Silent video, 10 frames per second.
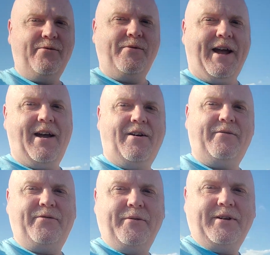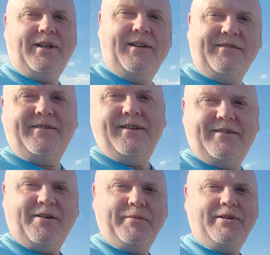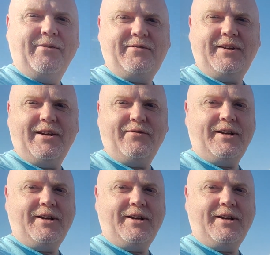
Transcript: Wow, for real, that is something you don't see every